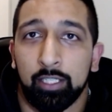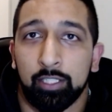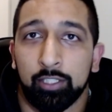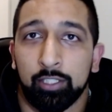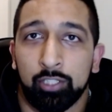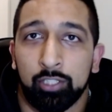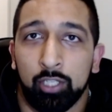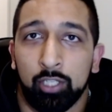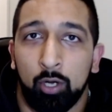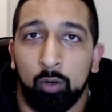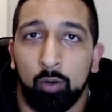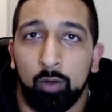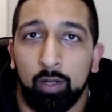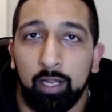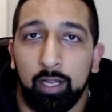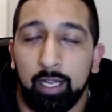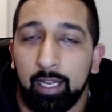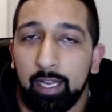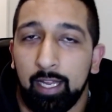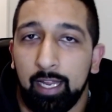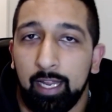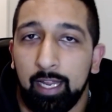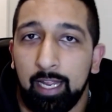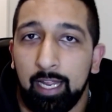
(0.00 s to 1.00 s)
So
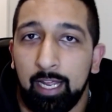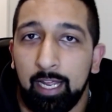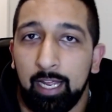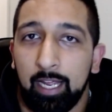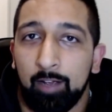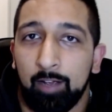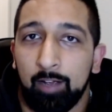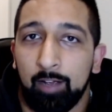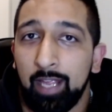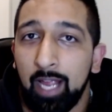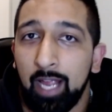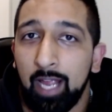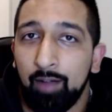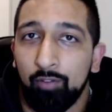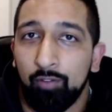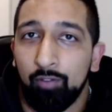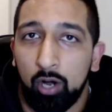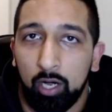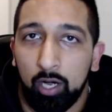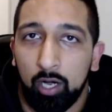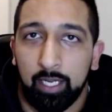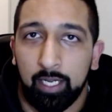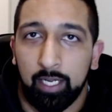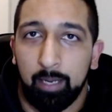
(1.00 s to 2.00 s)
if they have a
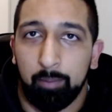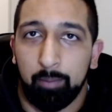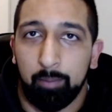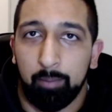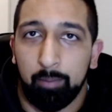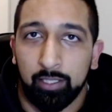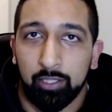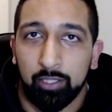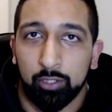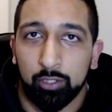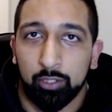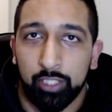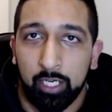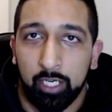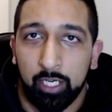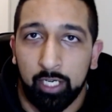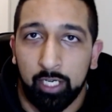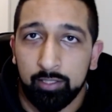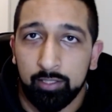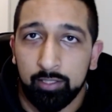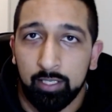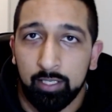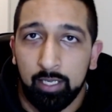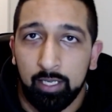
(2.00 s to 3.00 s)
hard time buying those
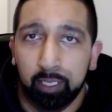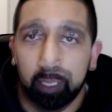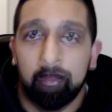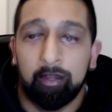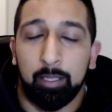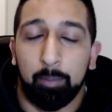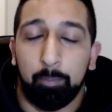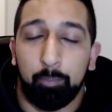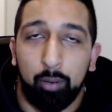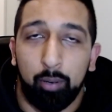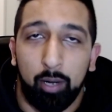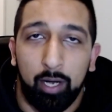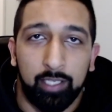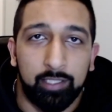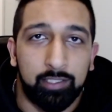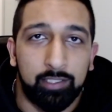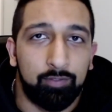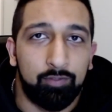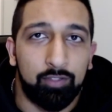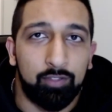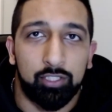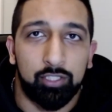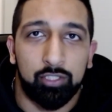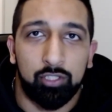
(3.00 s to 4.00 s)
shares, the price
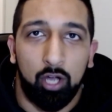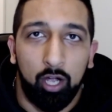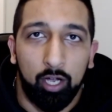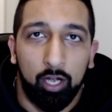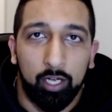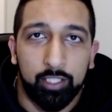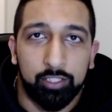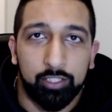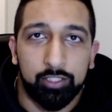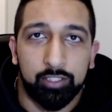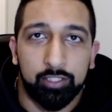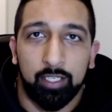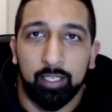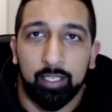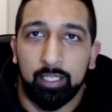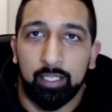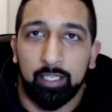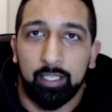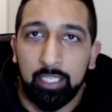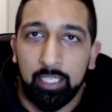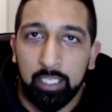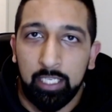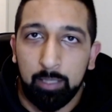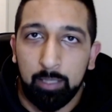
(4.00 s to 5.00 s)
of the stock is just going to
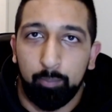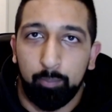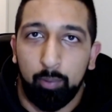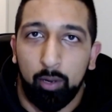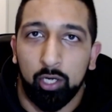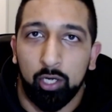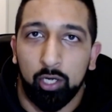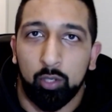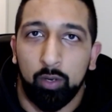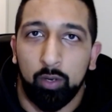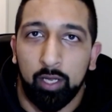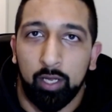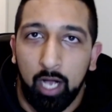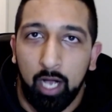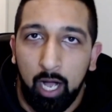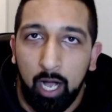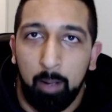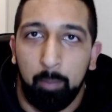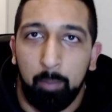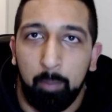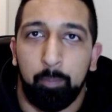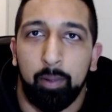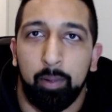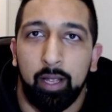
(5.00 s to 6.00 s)
keep on going
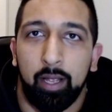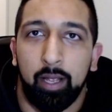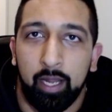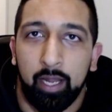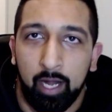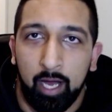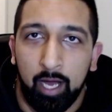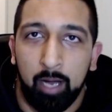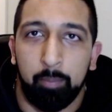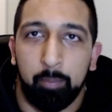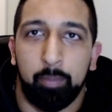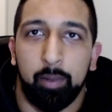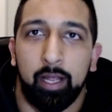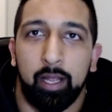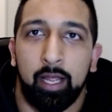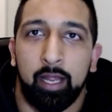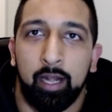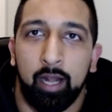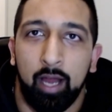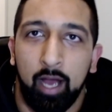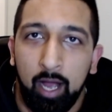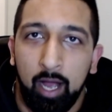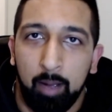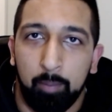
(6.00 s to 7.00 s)
up and up
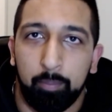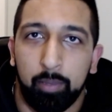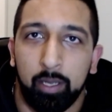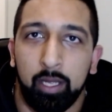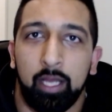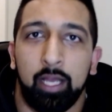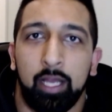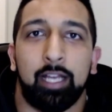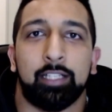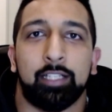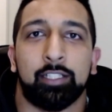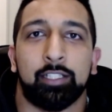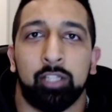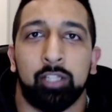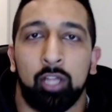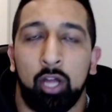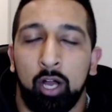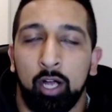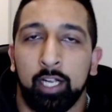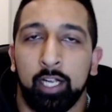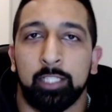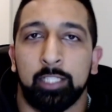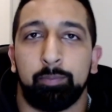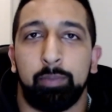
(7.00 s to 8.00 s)
and up as
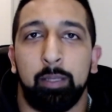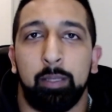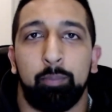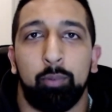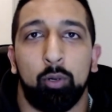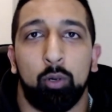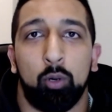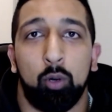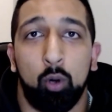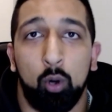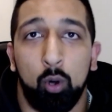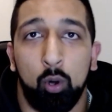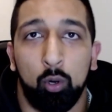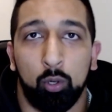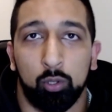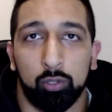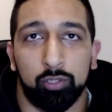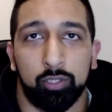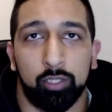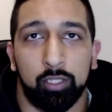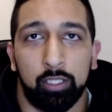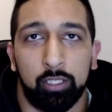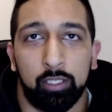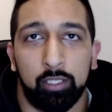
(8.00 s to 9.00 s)
long as people hold.